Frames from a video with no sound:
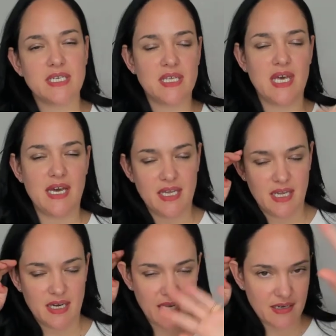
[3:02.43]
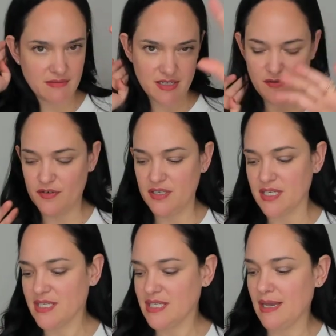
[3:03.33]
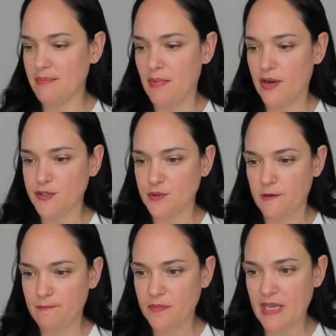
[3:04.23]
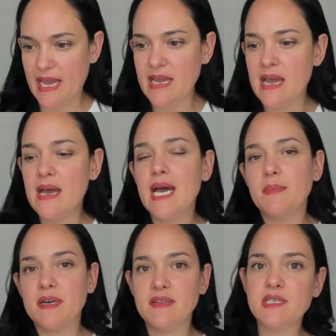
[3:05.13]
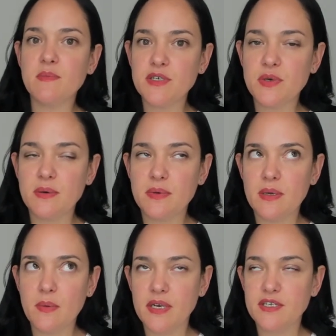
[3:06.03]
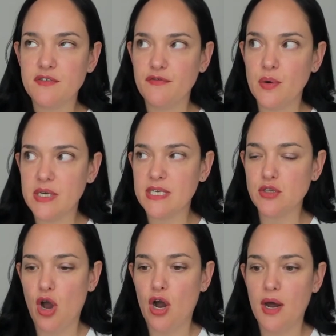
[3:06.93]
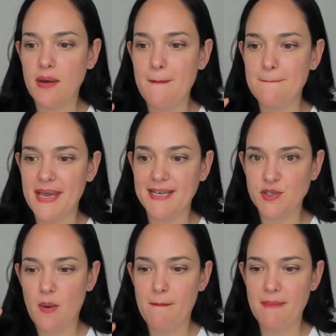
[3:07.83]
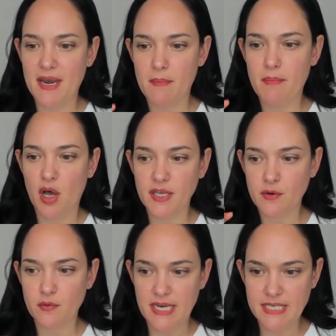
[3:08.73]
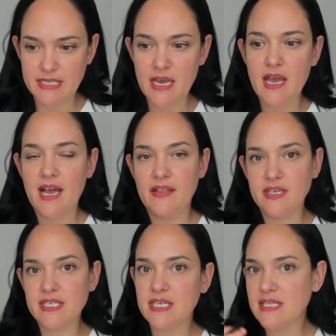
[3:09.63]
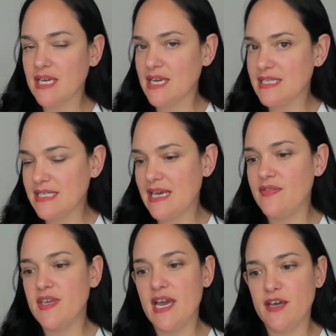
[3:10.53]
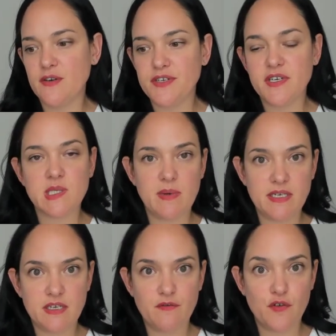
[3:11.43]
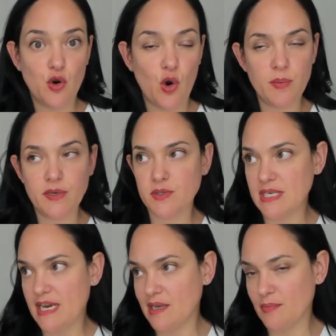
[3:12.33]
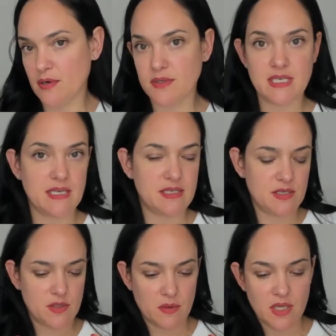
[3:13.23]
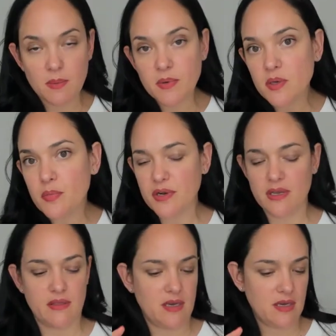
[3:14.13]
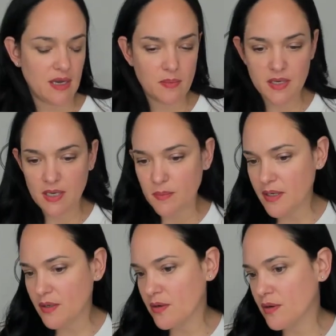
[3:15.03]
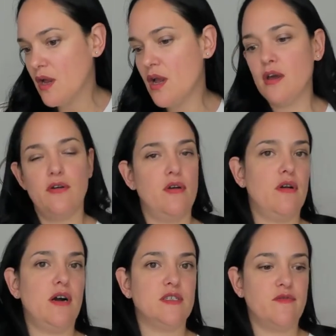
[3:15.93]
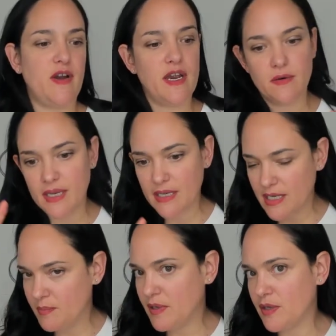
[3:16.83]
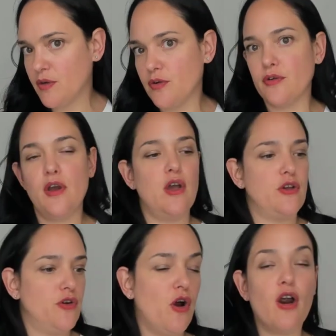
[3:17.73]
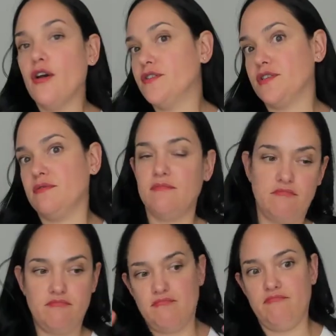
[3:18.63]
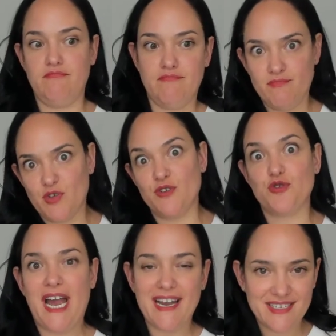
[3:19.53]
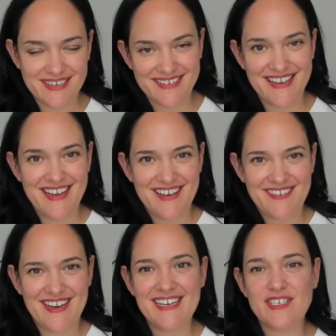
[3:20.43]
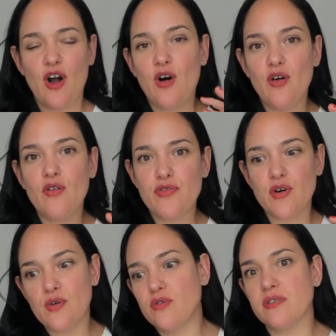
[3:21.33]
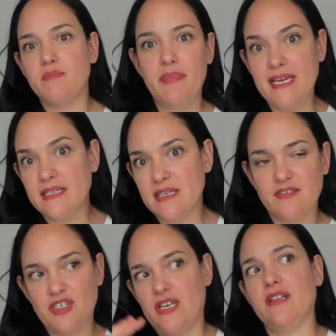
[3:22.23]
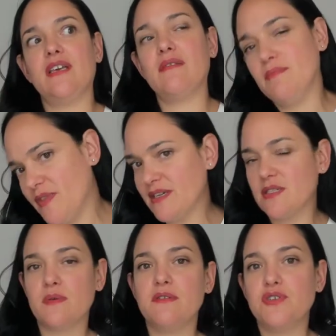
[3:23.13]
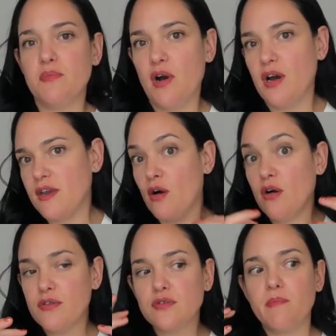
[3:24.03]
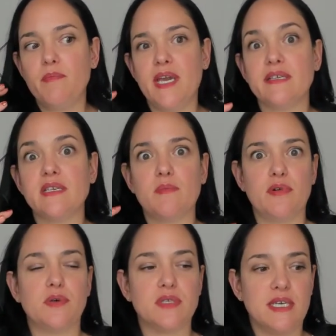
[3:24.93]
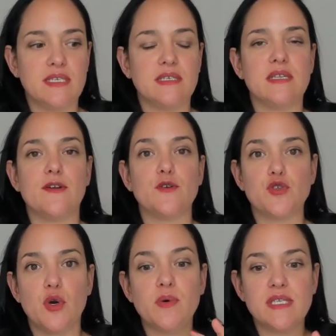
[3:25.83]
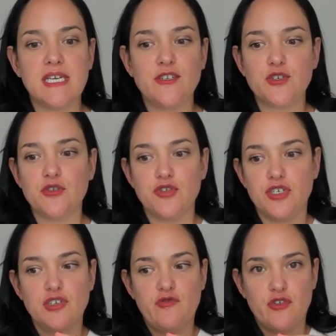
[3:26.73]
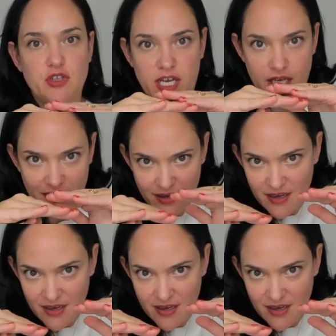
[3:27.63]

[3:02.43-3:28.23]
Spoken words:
to that in a different sub-module, okay? But in this module, I really wanted to focus on basal metabolic rate. And this is, like I said, the energy expended for homeostatic processes. So keeping you breathing, keeping your neurons firing, keeping your heart contracting, right? All those basic shuttling things around your body, all those basic processes that are so essential just for like